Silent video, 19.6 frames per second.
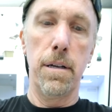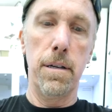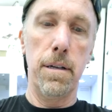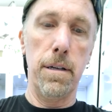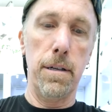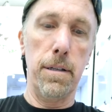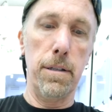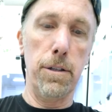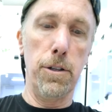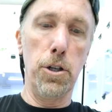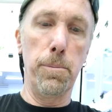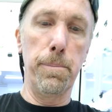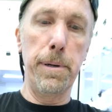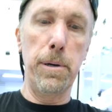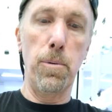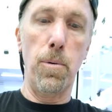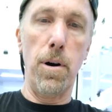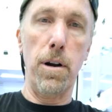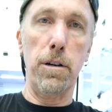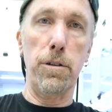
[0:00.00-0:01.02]
A little bit
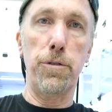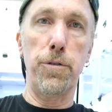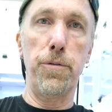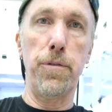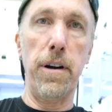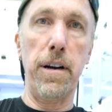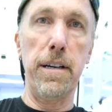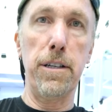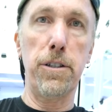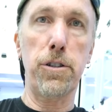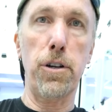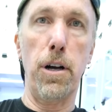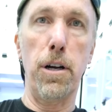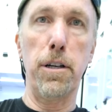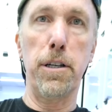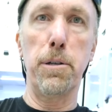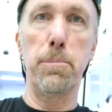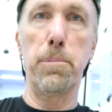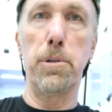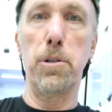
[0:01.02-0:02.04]
of water. It's very
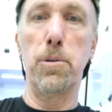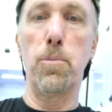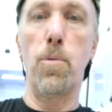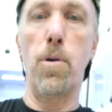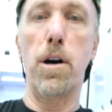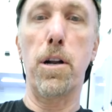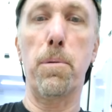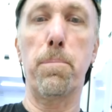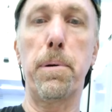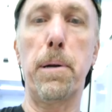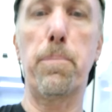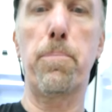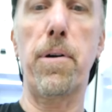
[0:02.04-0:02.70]
soluble in water, but it